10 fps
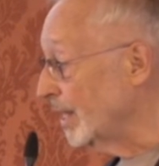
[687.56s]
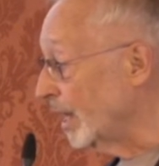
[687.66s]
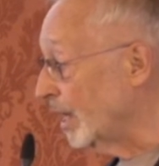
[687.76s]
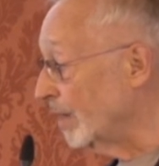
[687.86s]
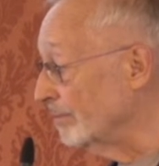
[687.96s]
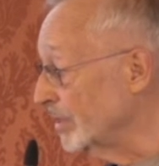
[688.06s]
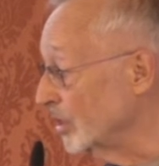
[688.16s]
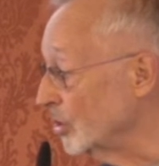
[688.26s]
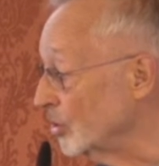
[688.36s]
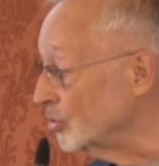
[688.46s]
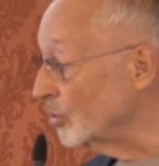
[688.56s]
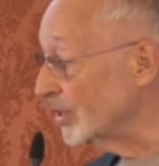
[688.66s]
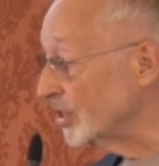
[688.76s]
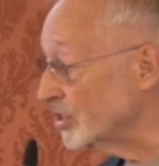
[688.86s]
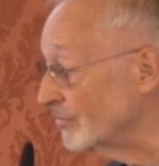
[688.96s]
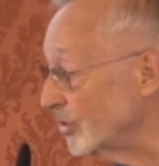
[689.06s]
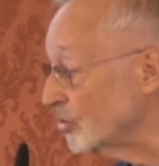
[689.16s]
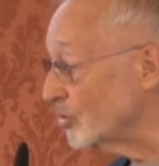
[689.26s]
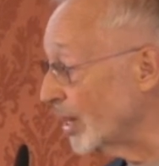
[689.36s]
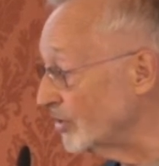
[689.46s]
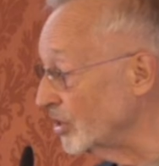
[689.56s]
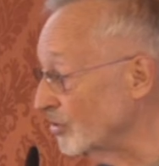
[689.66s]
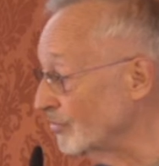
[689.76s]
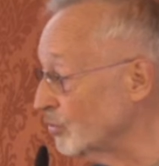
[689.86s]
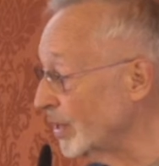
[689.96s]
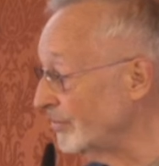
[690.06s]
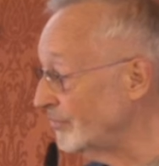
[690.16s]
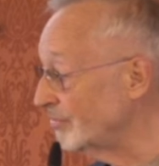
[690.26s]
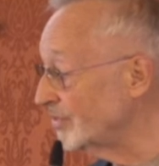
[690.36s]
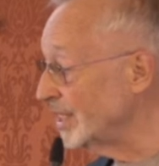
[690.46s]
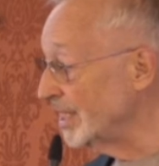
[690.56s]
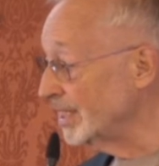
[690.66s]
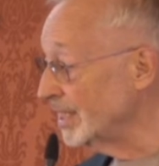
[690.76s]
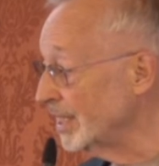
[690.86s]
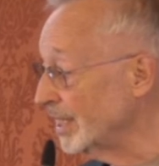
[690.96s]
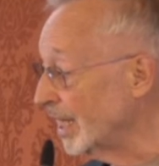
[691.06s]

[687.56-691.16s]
During the severe drought year of 2015,